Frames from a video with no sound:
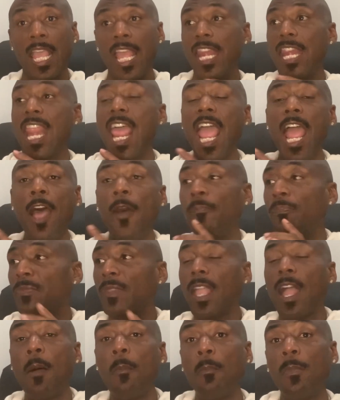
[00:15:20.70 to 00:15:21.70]
Now
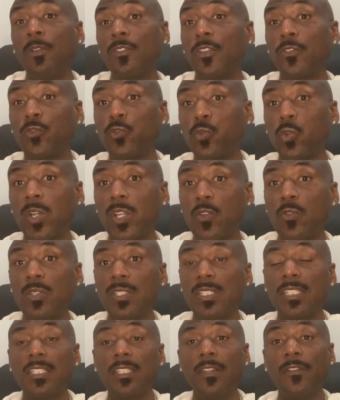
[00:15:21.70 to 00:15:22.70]
I'm on the
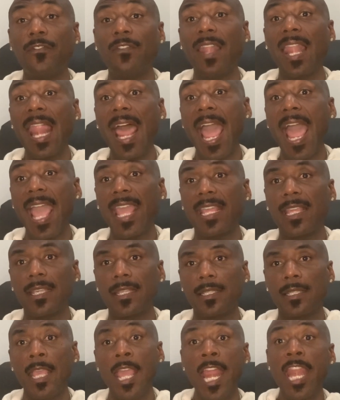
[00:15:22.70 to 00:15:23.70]
frequency of lack.
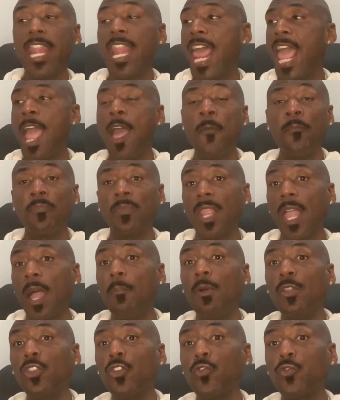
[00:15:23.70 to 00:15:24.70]
Now
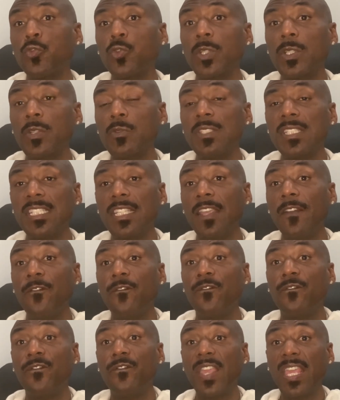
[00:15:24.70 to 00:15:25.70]
I'm on the frequency of
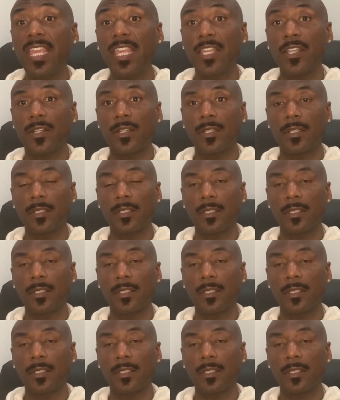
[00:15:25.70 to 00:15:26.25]
fear.